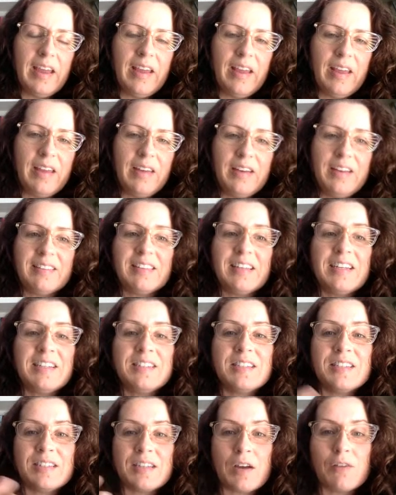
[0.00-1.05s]
And it lends
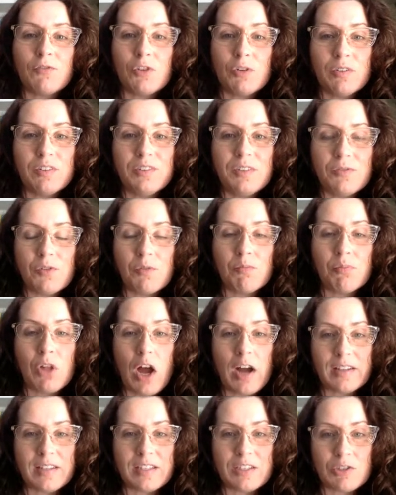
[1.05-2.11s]
itself to different
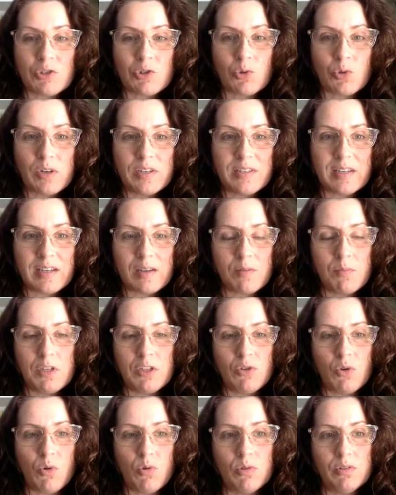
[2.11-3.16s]
plots and stories that can be
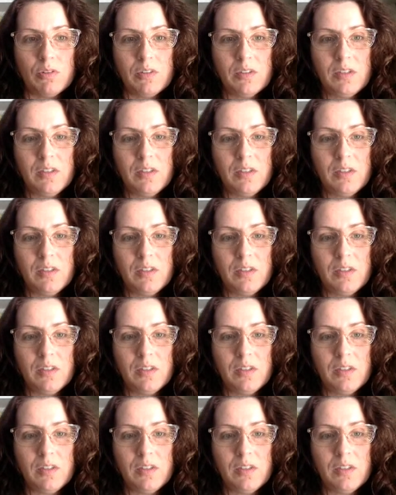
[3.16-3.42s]
told.